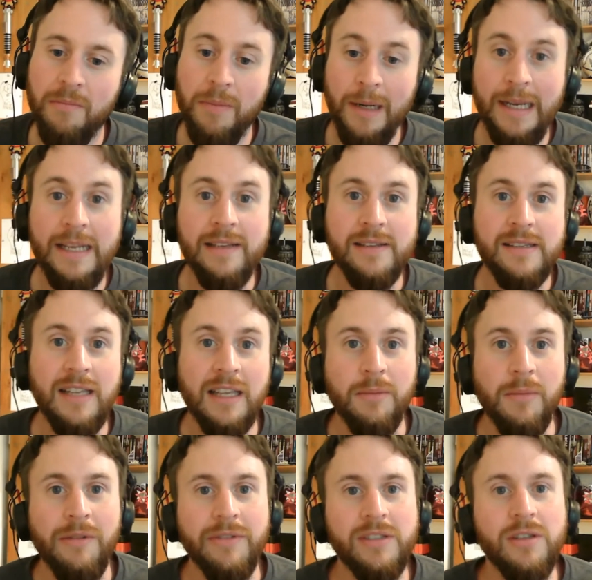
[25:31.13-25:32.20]
please send them
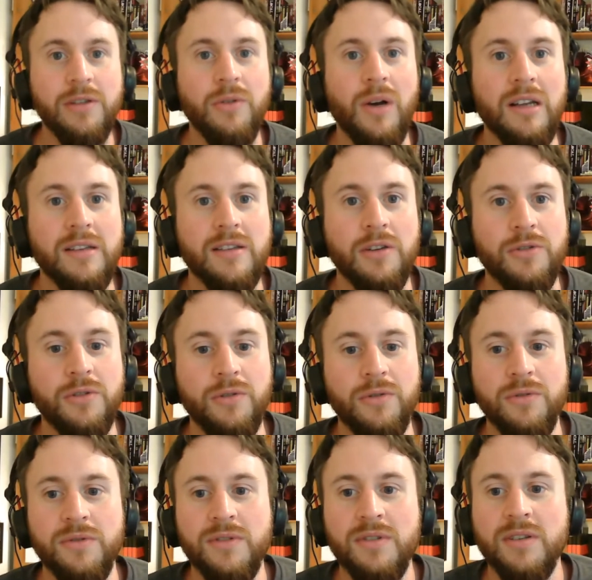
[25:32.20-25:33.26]
over to our
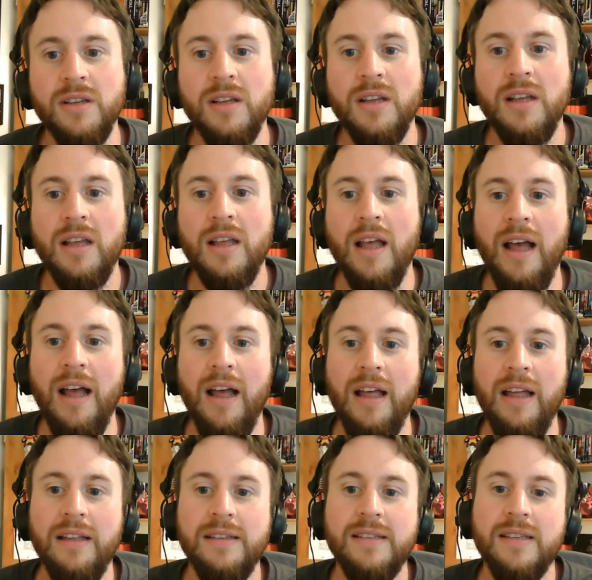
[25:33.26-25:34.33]
socials
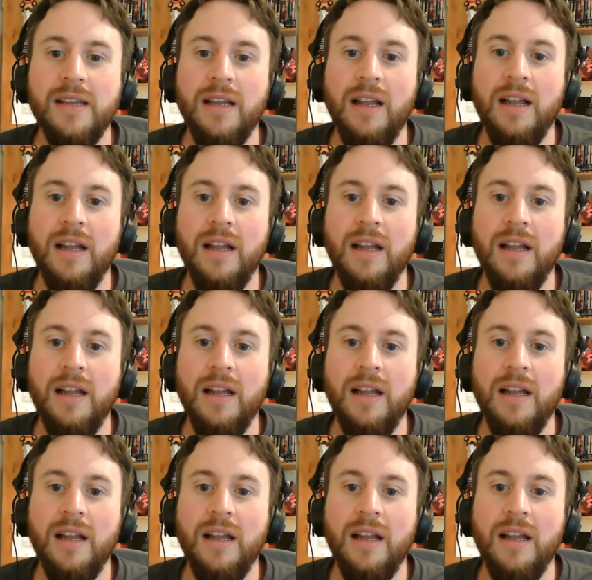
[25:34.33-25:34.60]
at